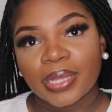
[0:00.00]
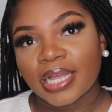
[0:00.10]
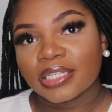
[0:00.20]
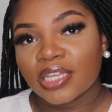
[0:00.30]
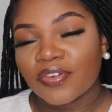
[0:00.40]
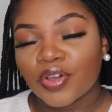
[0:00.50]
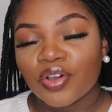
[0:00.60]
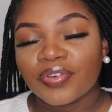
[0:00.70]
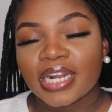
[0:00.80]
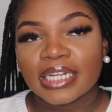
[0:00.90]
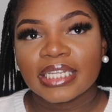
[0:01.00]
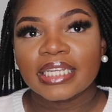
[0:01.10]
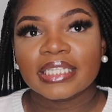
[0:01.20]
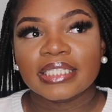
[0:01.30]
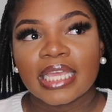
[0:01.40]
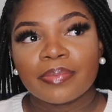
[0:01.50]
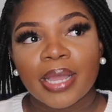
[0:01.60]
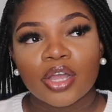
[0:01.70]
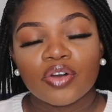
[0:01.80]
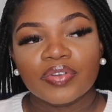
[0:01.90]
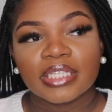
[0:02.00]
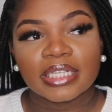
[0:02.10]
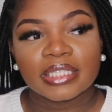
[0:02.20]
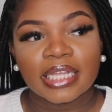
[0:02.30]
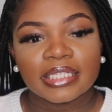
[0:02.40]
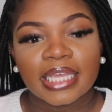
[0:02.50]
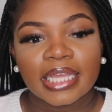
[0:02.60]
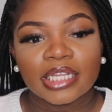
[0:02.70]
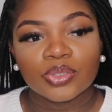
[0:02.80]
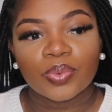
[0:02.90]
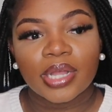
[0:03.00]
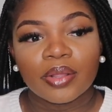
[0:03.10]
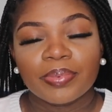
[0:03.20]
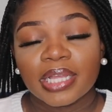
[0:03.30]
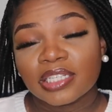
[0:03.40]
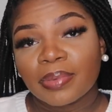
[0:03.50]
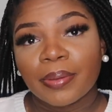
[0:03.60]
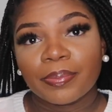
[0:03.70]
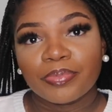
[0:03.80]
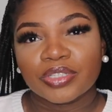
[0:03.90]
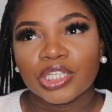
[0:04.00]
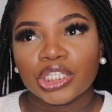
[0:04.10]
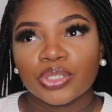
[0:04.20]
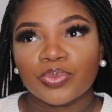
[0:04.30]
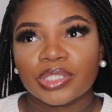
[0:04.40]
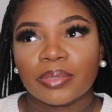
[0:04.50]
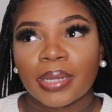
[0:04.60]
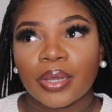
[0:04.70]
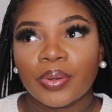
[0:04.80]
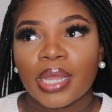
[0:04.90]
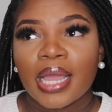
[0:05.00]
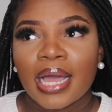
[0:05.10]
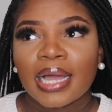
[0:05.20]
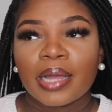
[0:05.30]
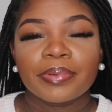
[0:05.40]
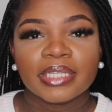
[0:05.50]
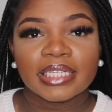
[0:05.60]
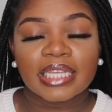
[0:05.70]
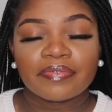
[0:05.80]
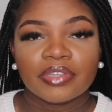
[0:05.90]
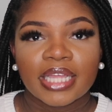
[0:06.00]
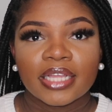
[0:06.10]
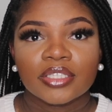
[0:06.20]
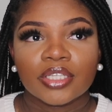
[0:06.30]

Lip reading: because of COVID, I did take my COVID test that day as well, because my procedure was about a couple of days after that.